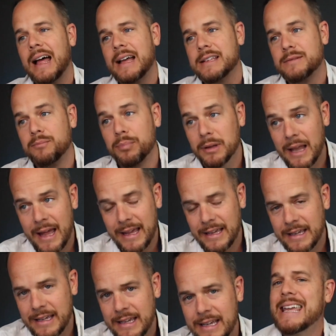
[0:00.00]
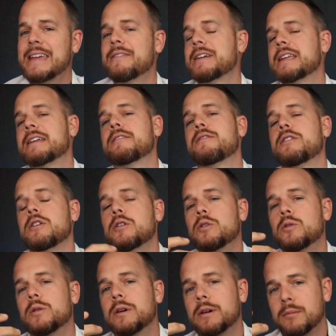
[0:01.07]
as blank, even if
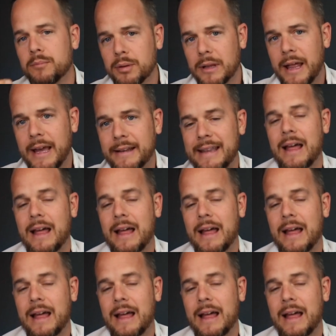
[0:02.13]
you blank.